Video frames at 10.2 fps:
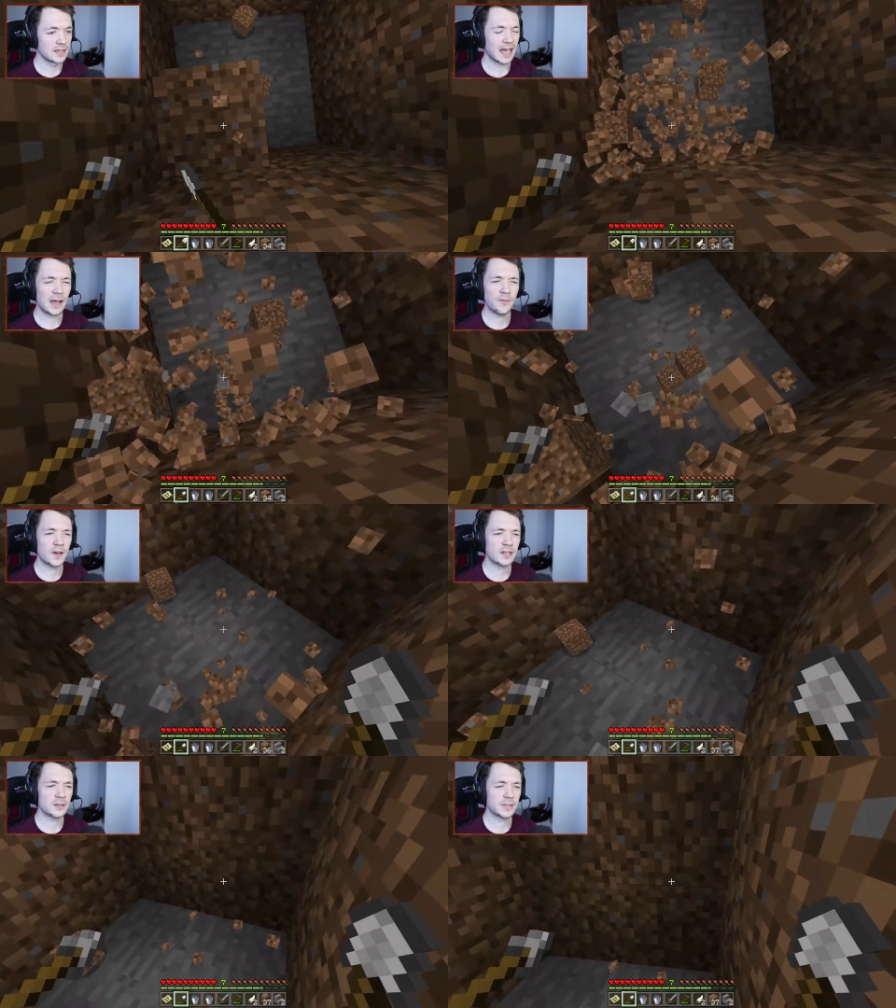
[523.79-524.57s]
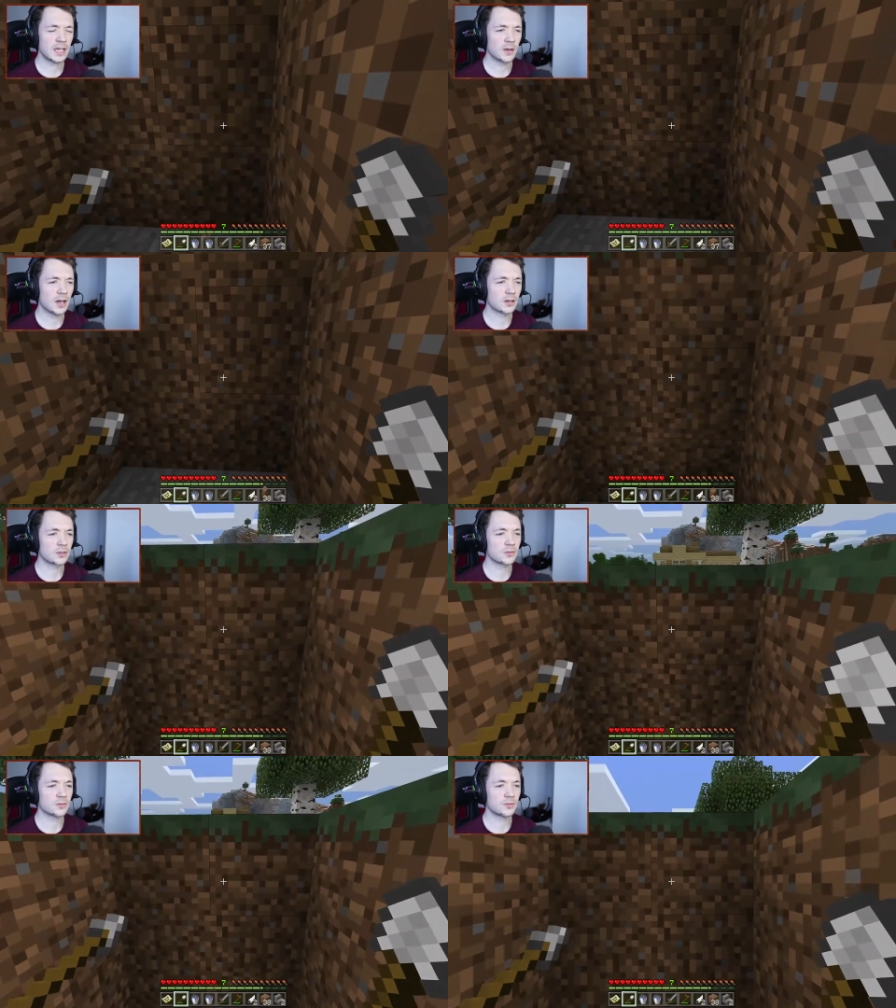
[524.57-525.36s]
How far down do we go? Oh,
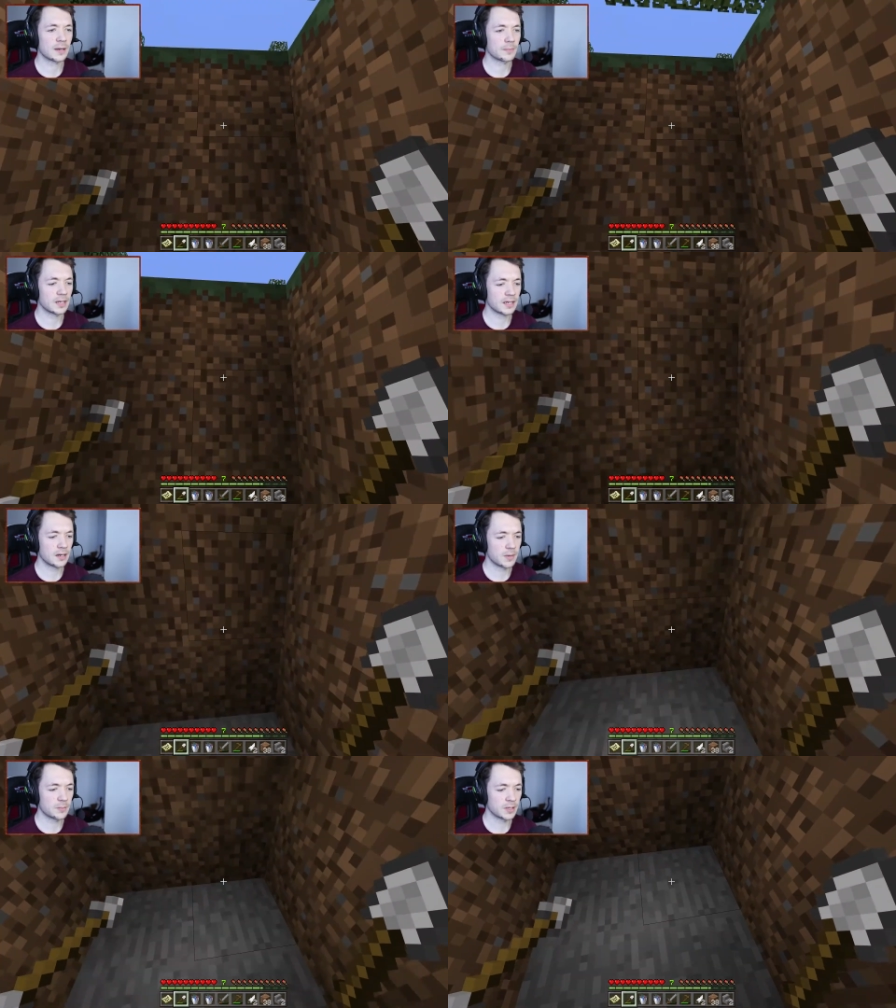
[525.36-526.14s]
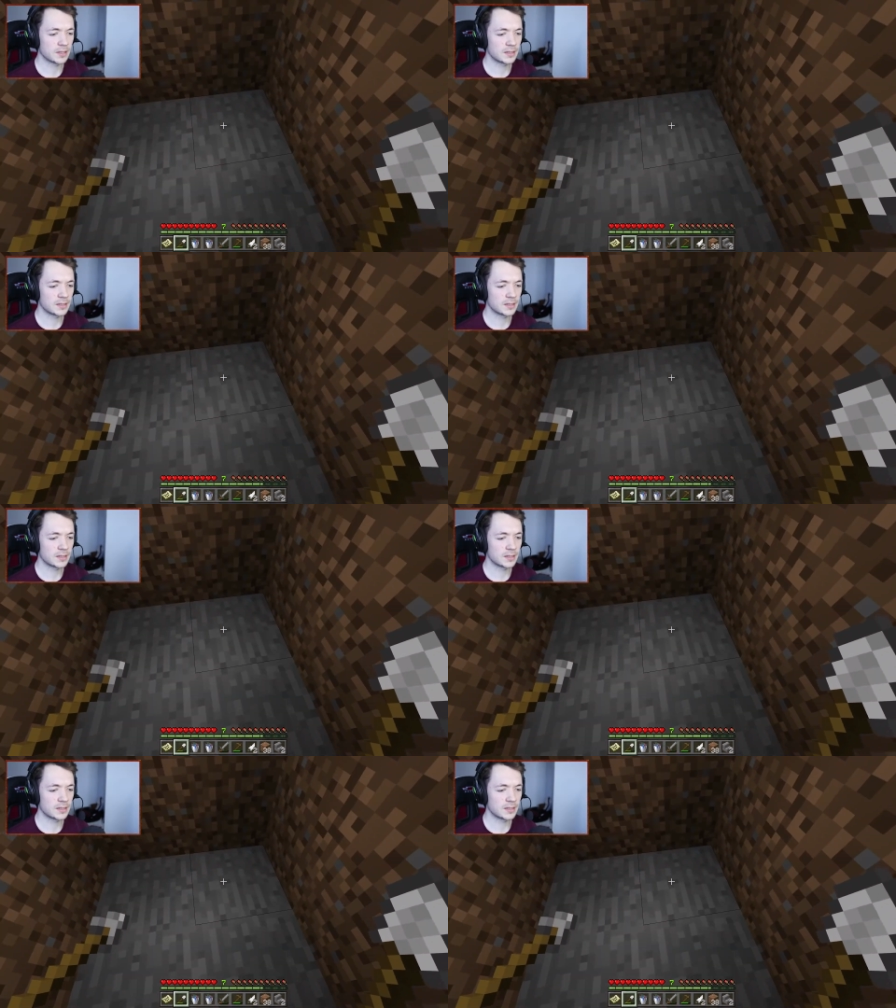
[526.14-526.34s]
crap. I can't remember.